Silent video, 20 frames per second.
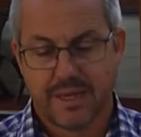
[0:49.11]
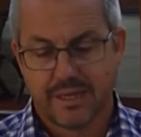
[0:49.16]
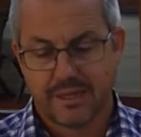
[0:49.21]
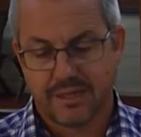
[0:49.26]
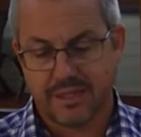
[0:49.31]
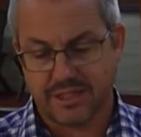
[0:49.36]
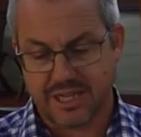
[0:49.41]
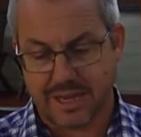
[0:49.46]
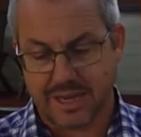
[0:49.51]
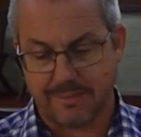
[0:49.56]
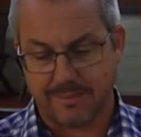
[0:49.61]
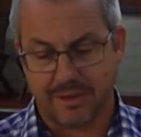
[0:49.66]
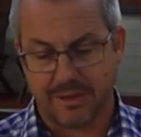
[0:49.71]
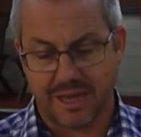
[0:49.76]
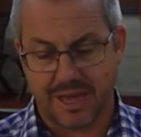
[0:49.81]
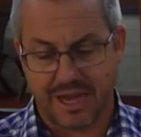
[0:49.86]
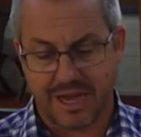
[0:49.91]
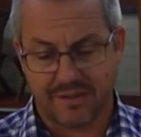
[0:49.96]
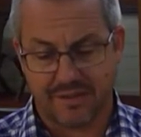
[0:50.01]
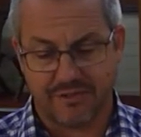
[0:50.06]
This happened
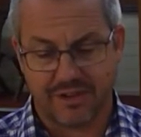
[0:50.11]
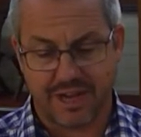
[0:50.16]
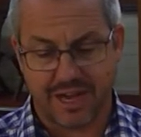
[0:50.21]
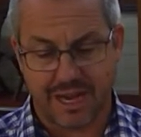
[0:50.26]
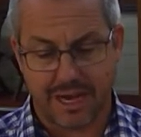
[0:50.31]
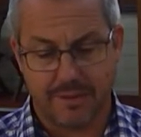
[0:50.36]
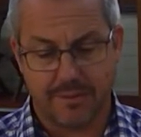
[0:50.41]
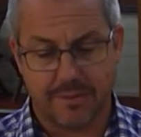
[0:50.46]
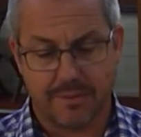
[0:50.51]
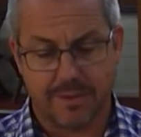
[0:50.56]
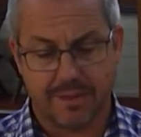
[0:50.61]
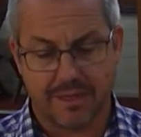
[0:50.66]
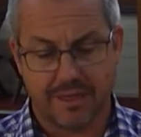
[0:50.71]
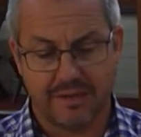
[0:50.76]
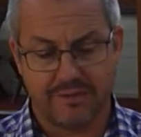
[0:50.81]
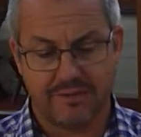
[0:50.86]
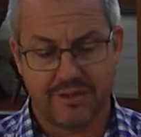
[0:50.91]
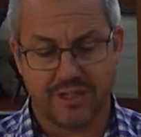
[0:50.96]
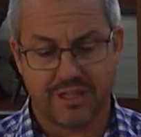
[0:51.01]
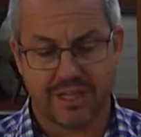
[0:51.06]
after Abram had
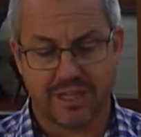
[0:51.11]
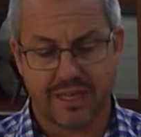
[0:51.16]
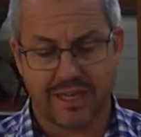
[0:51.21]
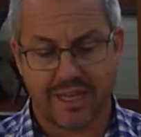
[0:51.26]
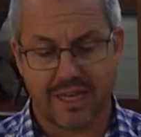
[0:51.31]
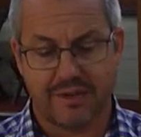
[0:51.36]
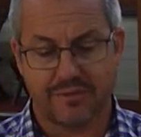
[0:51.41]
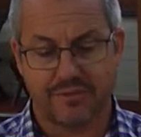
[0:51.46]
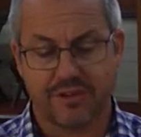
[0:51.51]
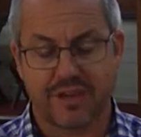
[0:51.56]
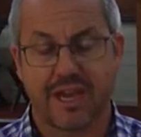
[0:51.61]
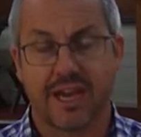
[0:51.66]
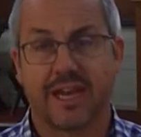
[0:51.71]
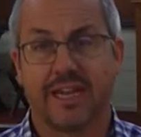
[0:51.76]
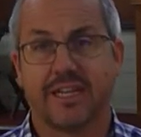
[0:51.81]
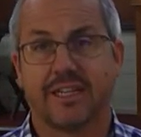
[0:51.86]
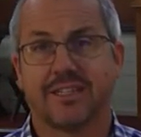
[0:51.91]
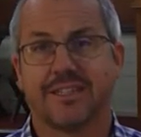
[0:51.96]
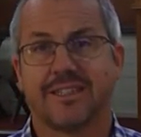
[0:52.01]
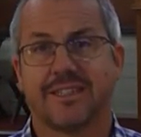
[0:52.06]
lived in the land of
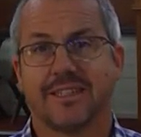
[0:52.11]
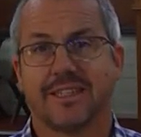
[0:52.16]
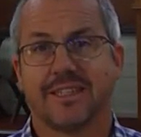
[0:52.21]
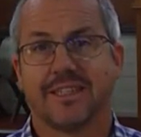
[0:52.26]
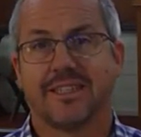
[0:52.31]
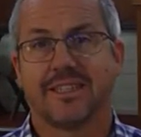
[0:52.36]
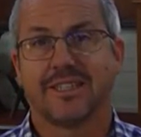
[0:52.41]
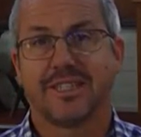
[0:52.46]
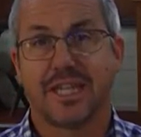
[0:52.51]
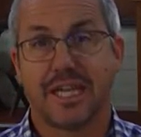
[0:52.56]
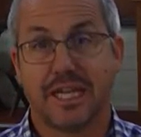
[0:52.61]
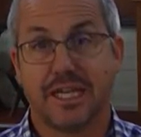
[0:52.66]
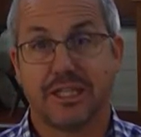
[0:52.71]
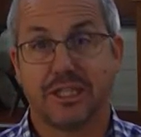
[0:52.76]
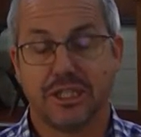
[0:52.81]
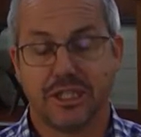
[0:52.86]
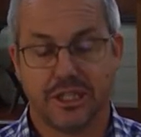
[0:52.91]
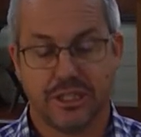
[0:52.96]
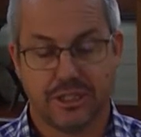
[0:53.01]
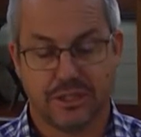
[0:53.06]
Canaan
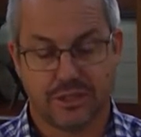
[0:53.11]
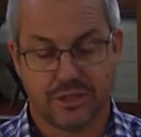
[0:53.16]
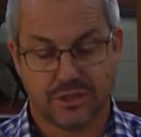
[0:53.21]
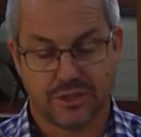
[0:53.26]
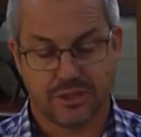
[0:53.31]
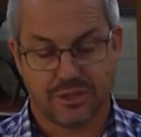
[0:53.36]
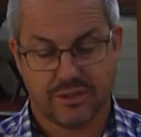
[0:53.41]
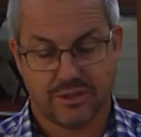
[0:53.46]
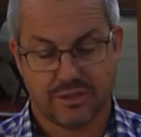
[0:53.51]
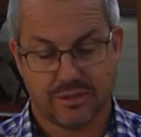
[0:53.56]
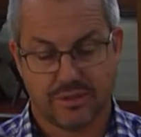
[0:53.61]
10 years.